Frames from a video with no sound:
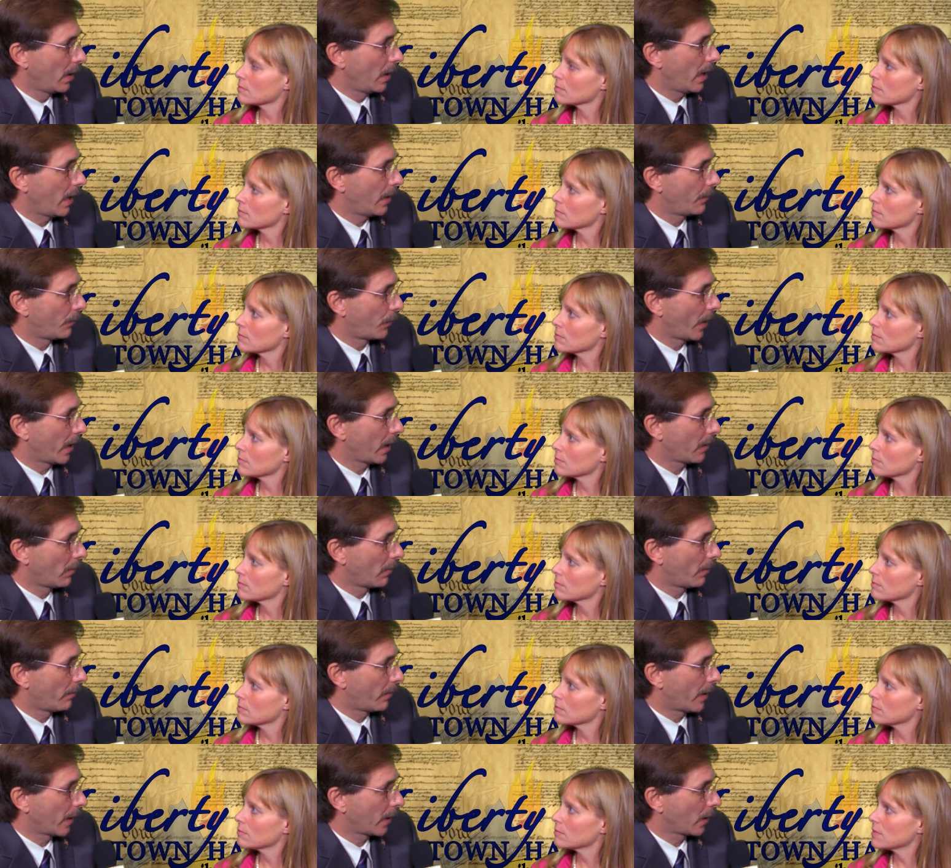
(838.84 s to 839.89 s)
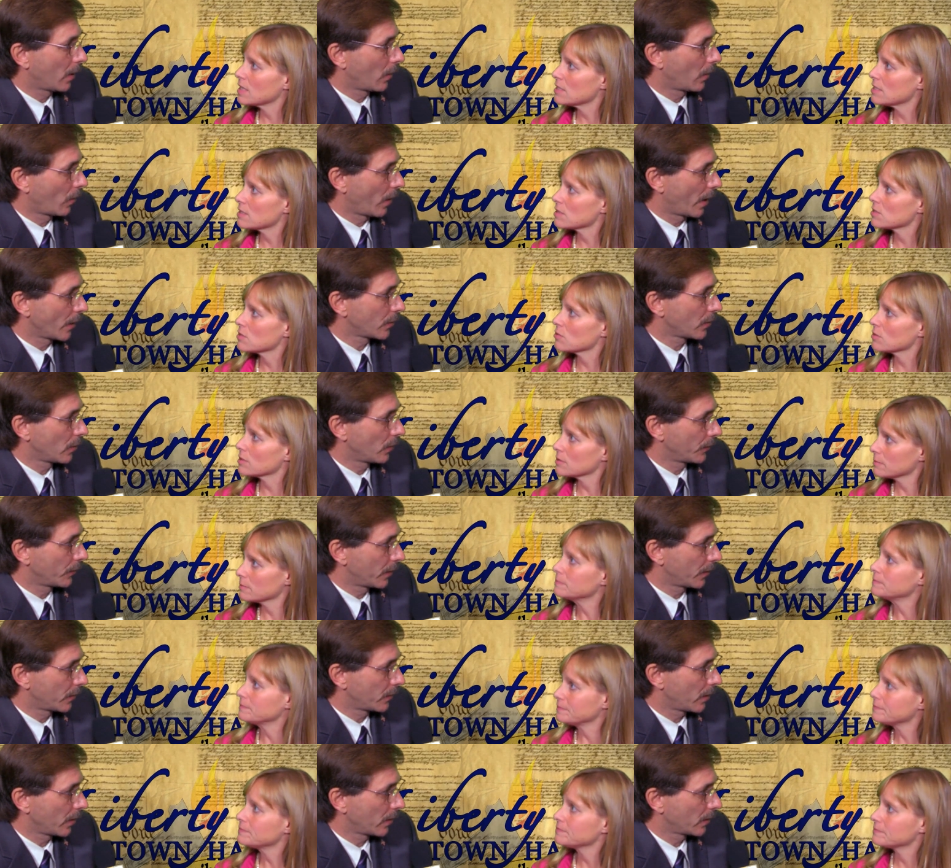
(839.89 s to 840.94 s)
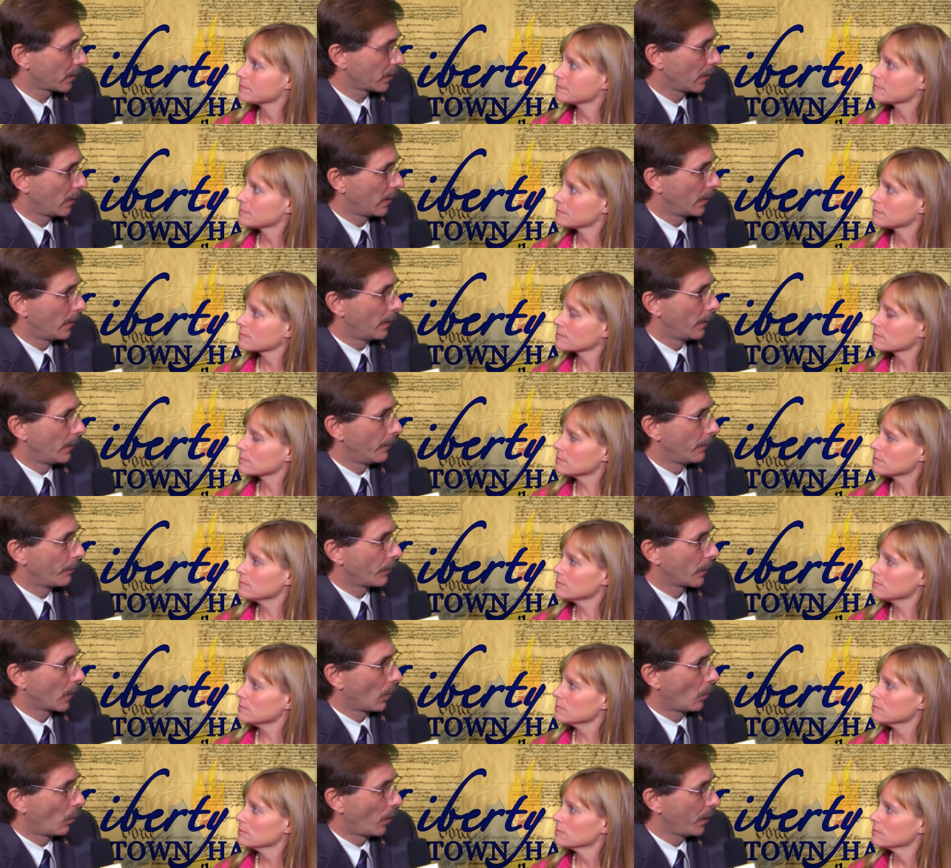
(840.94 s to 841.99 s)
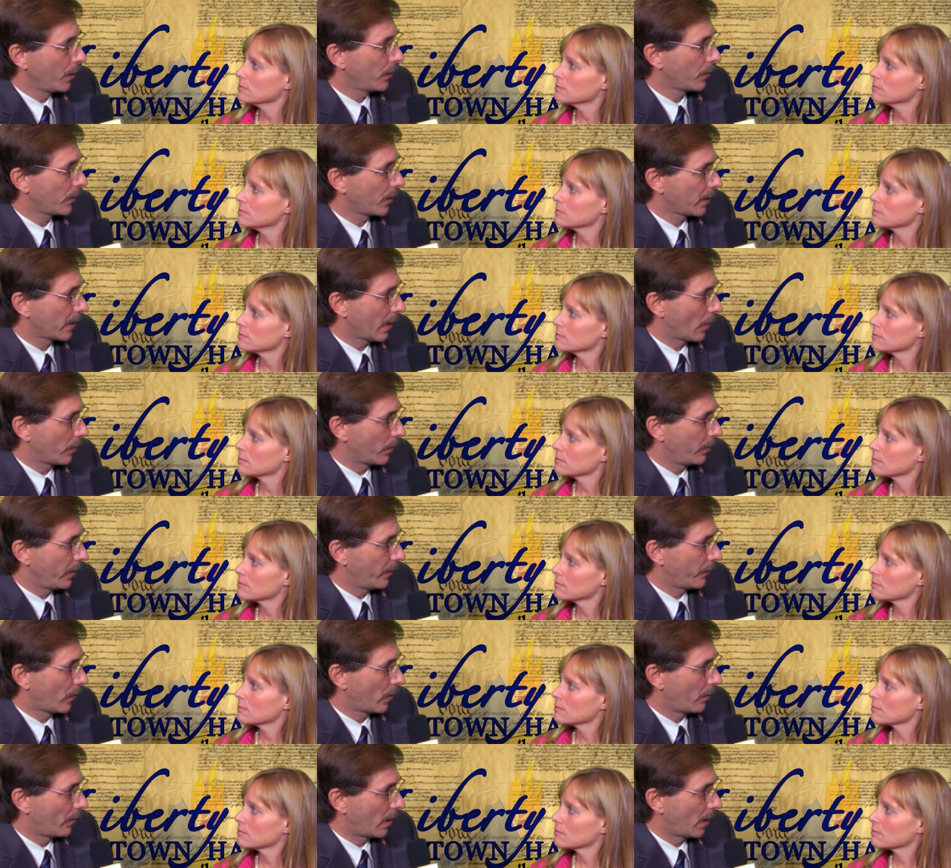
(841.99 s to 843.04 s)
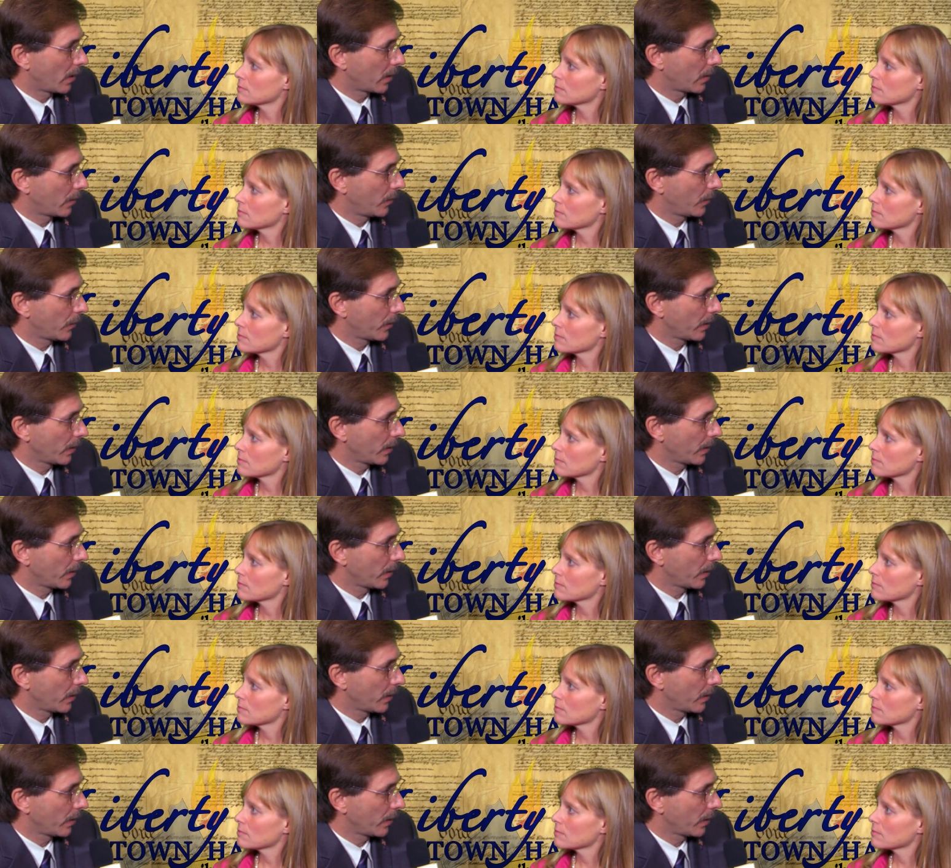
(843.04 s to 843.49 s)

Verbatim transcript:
Speaker 1: and break them up by congressional districts. What do you think that would mean for America? Do you